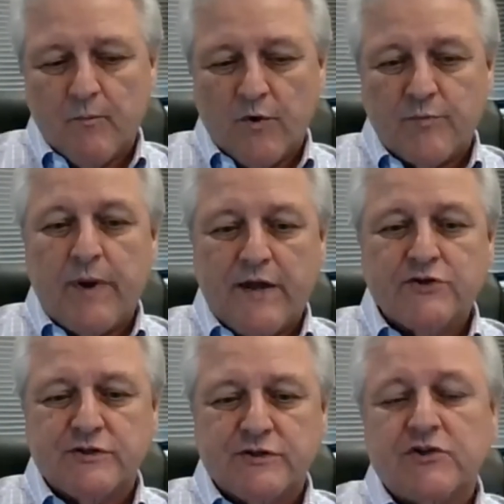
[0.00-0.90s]
The
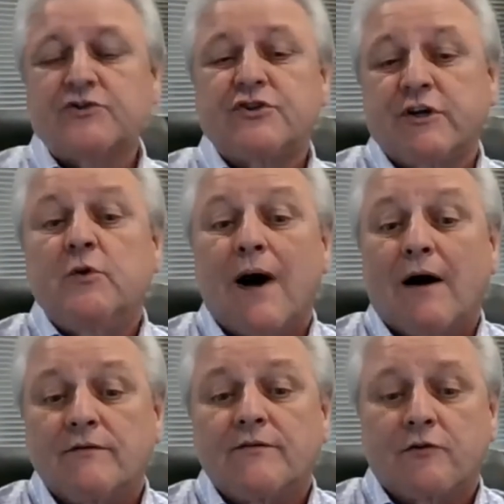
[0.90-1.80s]
patients searching you
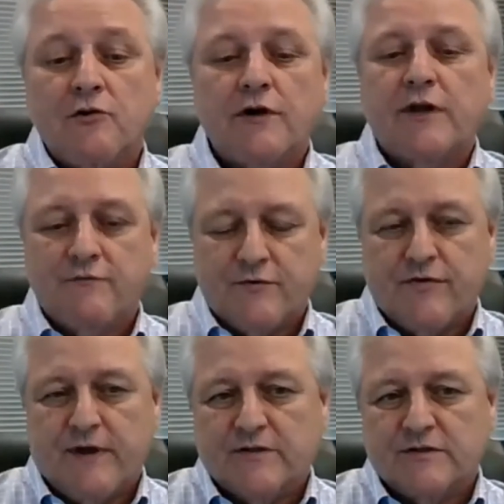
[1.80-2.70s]
out, they're looking for
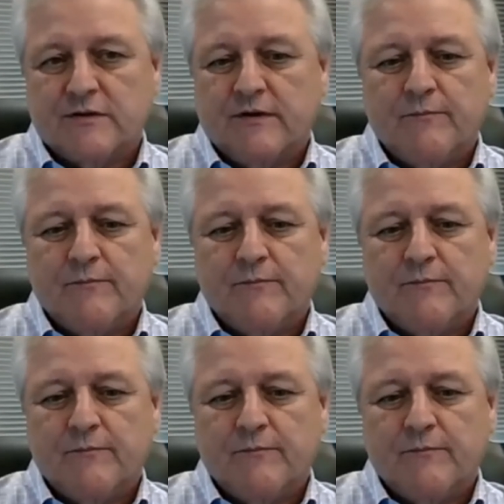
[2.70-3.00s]
things.